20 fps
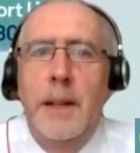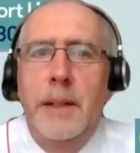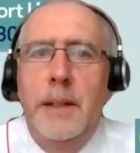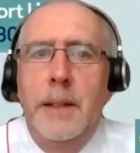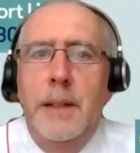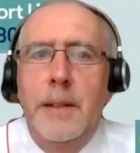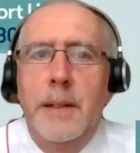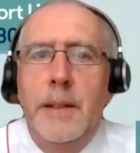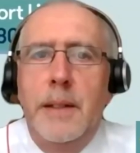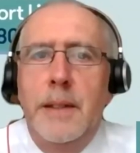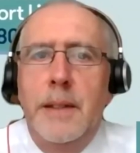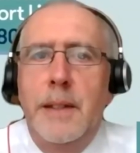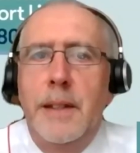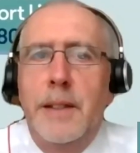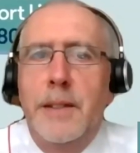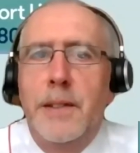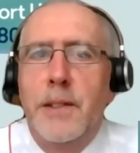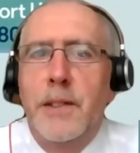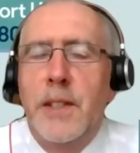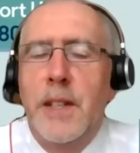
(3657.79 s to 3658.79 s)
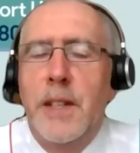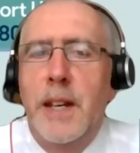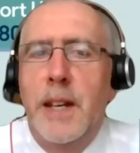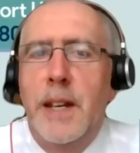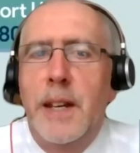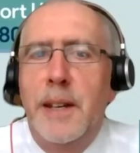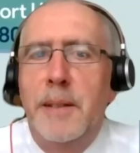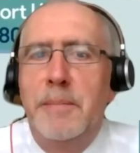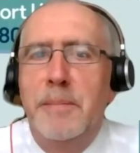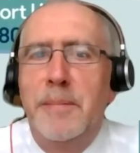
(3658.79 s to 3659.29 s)
Yeah, that's
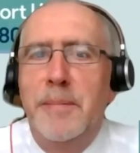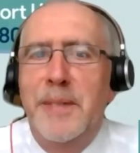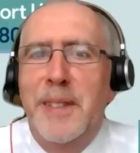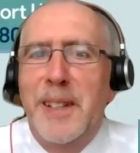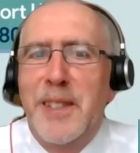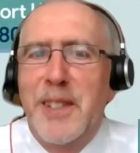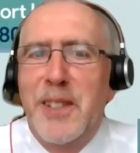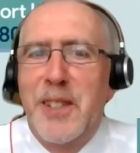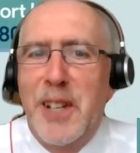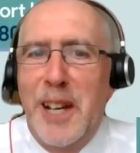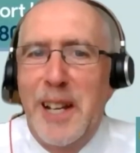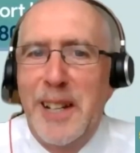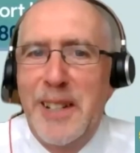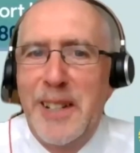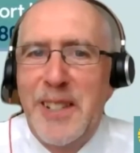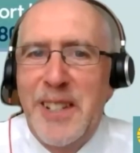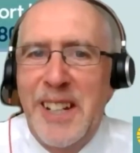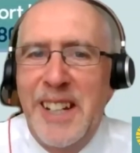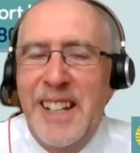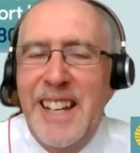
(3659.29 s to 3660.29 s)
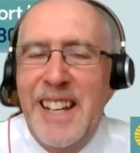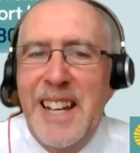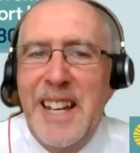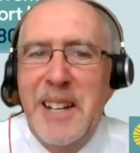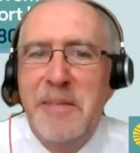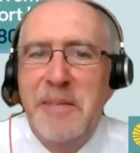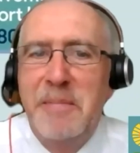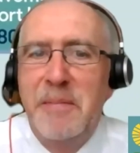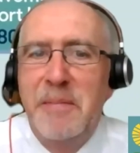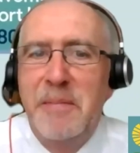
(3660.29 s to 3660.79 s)
challenging.
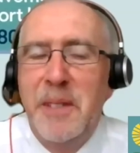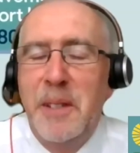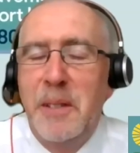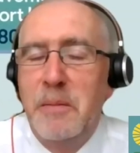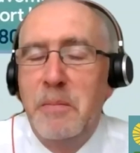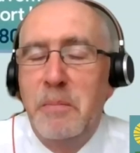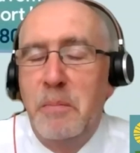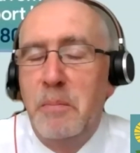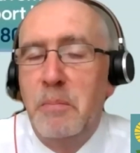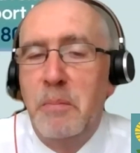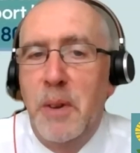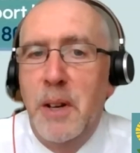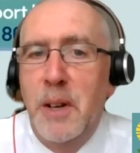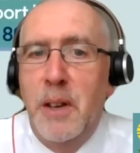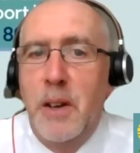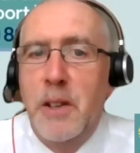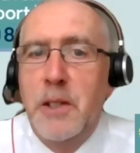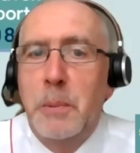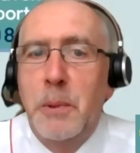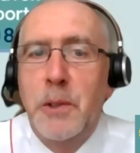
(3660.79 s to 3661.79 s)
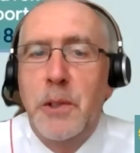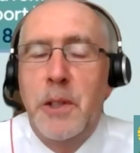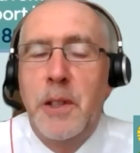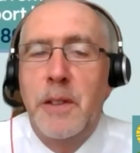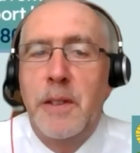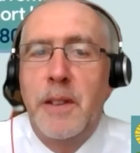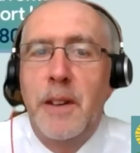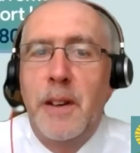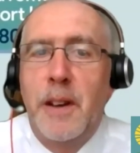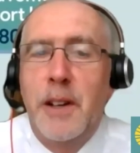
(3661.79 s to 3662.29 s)
I suppose
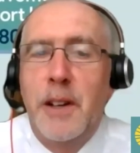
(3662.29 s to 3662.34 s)
that the